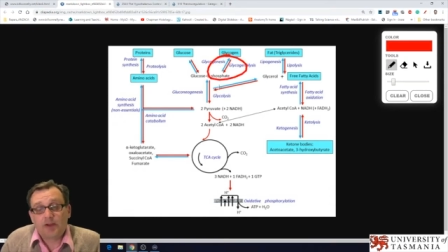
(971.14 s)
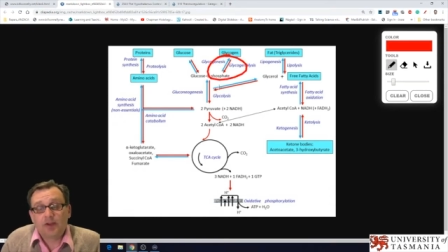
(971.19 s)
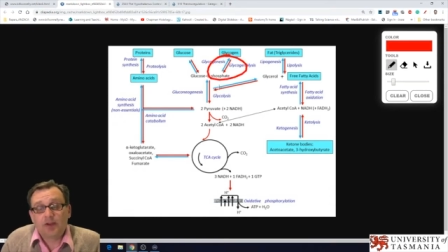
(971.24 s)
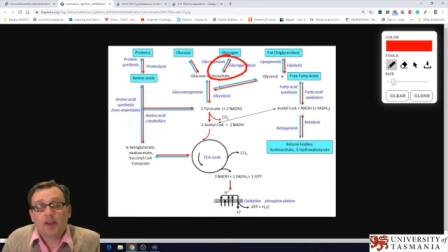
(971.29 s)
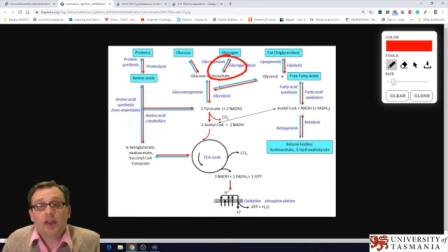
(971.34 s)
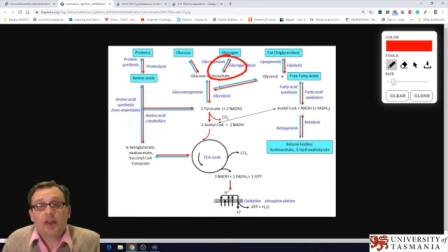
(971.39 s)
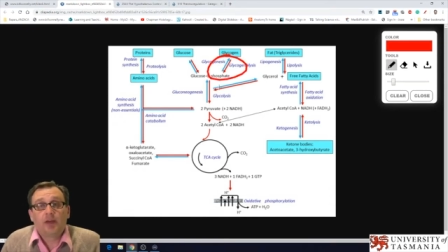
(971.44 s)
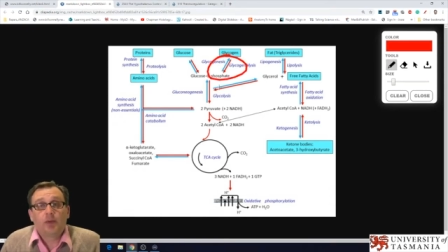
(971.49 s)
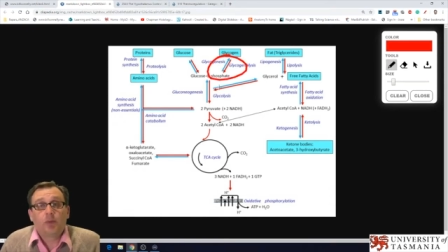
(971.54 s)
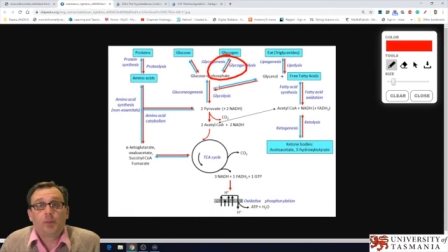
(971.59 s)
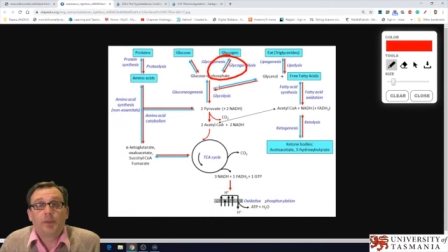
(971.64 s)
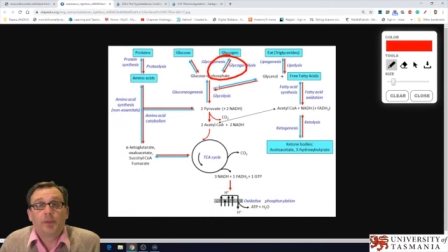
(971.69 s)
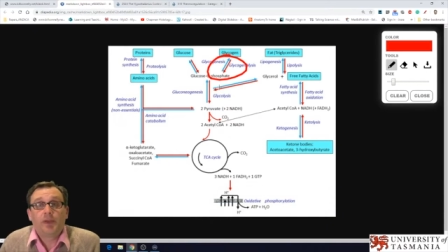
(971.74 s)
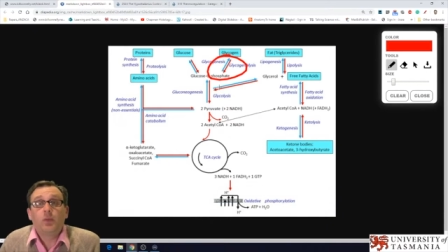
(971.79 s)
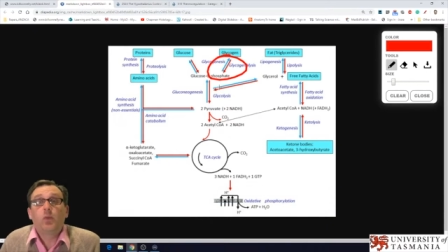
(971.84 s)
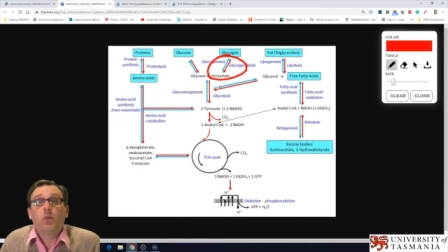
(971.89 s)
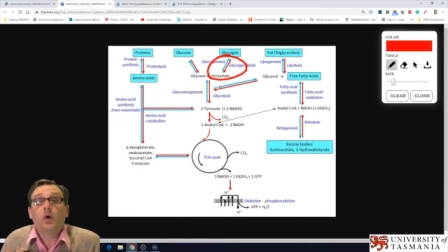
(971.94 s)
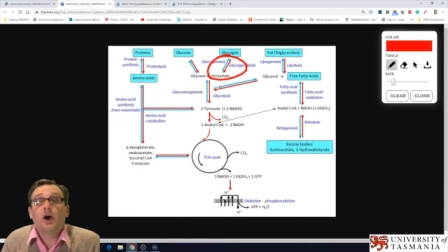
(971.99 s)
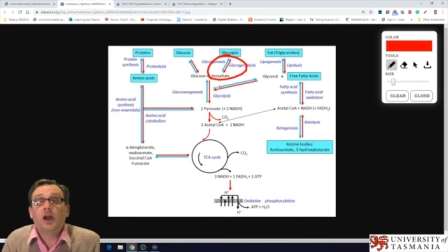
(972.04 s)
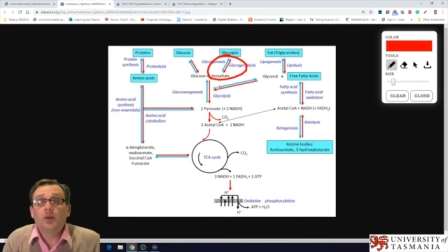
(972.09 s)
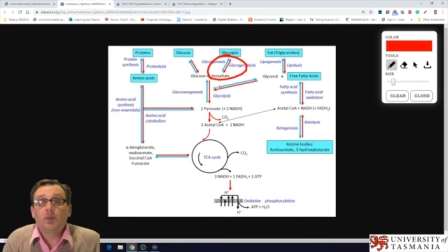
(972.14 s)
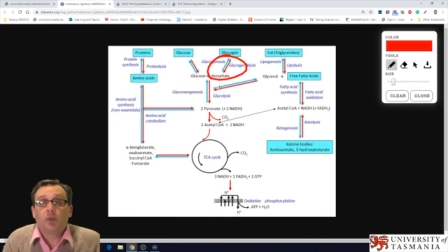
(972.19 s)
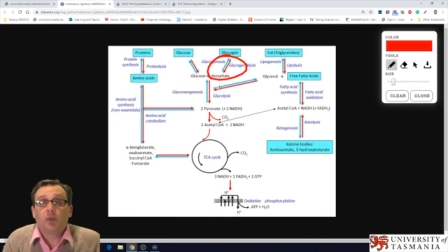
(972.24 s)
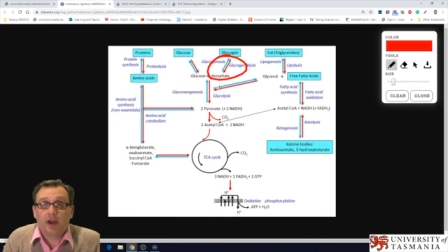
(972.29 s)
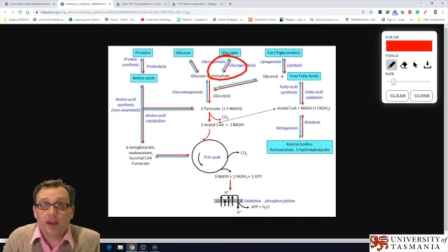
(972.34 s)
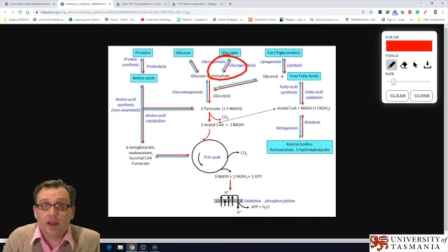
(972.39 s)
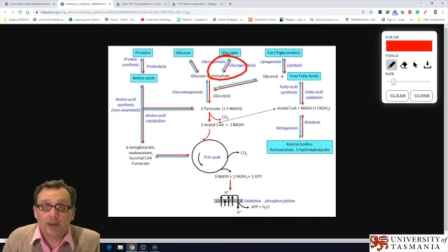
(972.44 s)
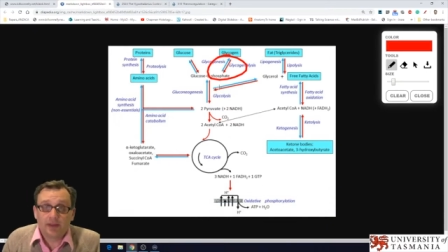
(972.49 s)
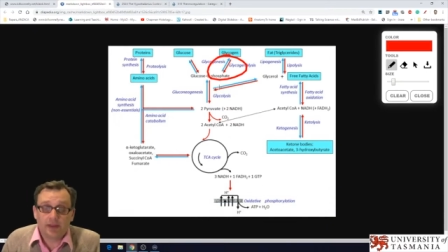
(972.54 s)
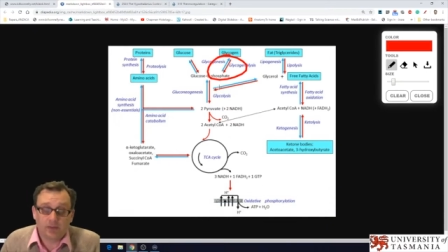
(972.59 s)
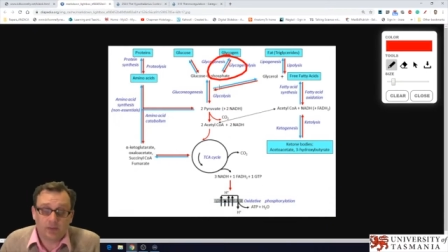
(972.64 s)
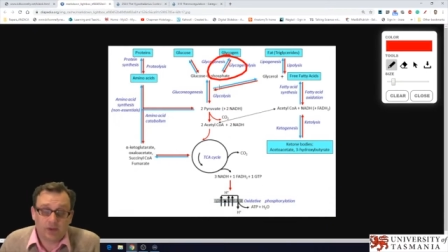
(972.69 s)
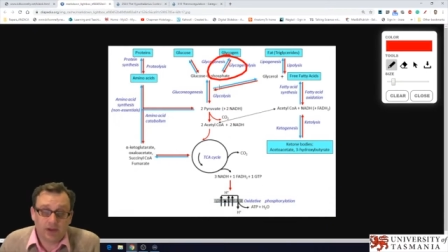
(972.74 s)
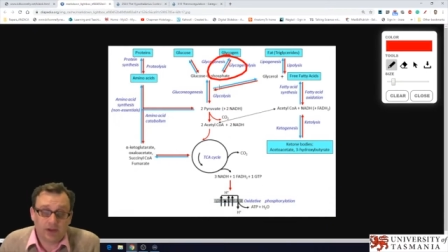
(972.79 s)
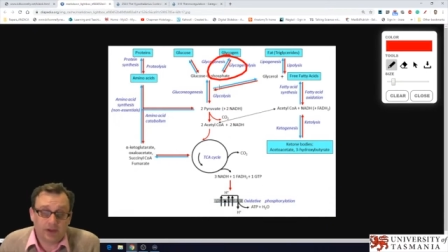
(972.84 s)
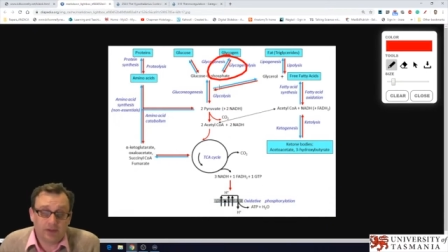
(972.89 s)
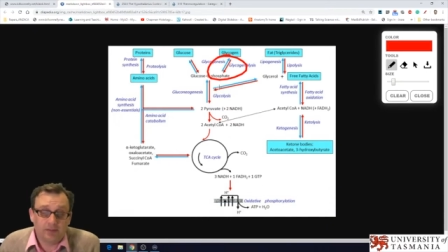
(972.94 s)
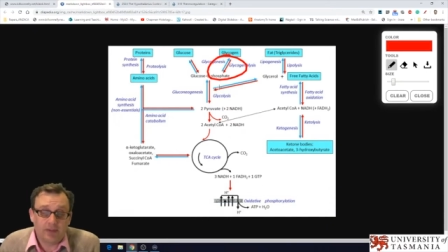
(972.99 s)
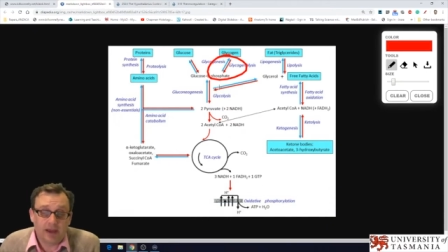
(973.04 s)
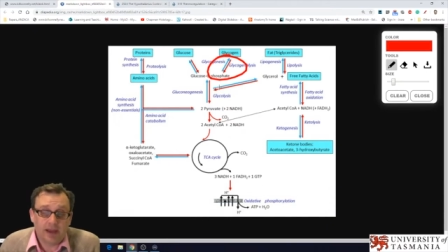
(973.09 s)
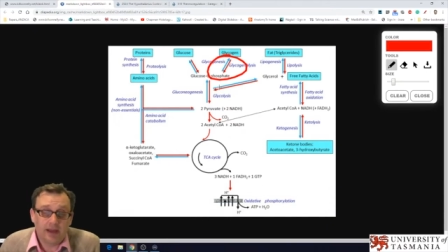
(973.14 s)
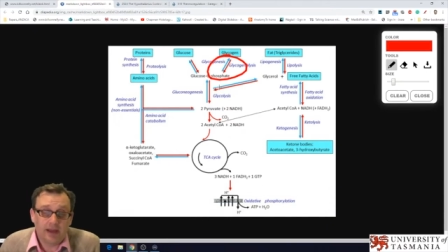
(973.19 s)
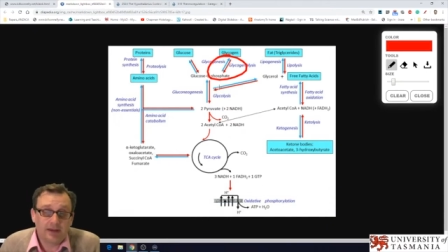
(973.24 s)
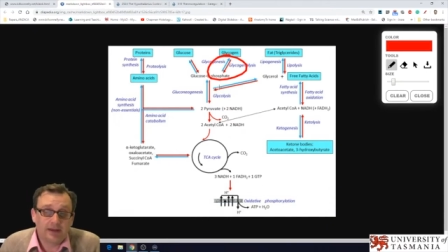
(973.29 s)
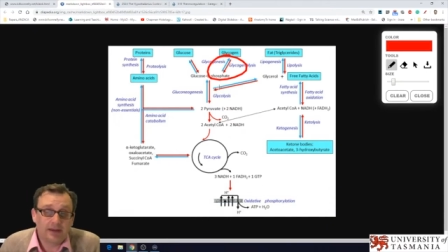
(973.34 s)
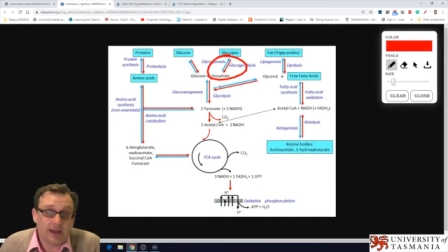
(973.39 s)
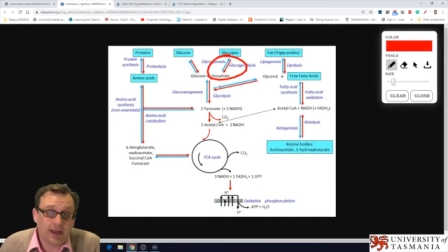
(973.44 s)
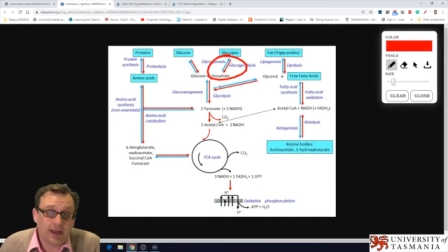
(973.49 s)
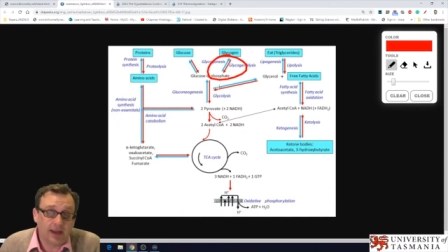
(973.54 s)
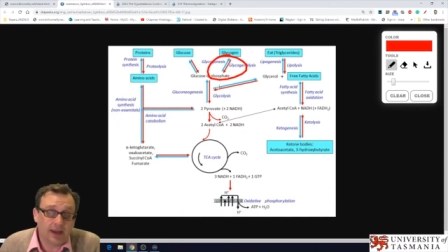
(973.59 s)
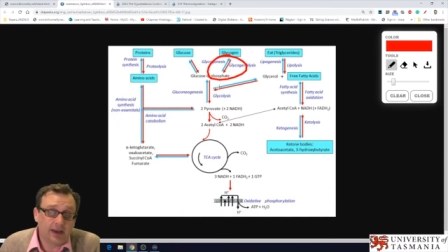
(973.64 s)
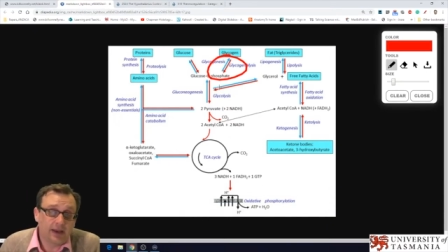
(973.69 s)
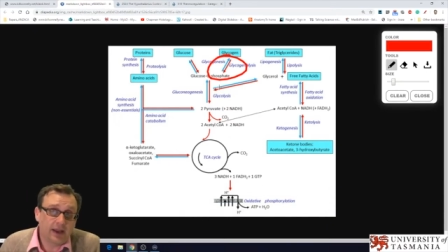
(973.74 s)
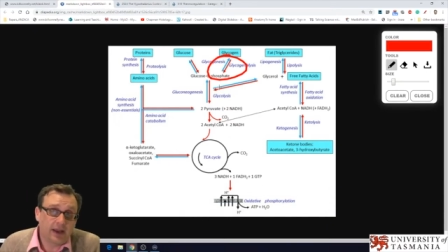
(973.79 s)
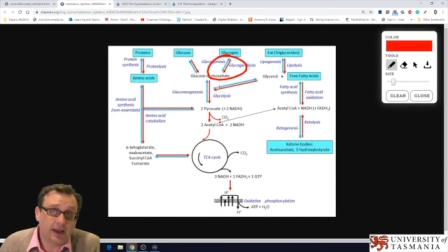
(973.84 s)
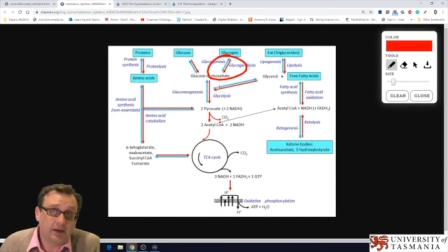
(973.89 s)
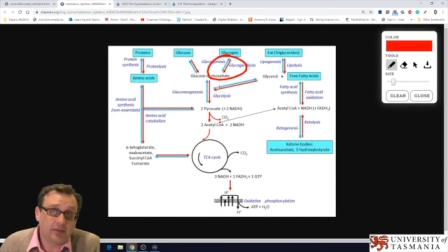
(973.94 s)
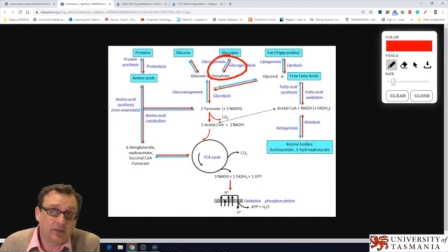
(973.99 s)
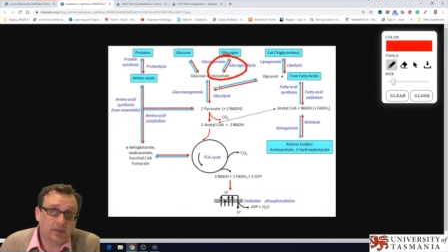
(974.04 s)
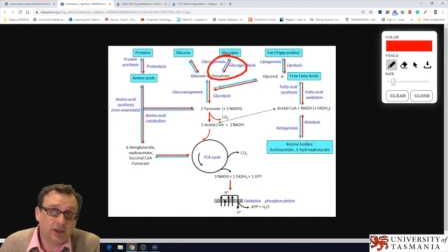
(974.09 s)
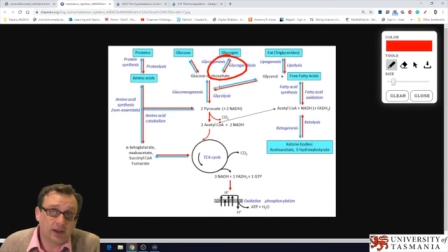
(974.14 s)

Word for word: is going to be one way that we can maintain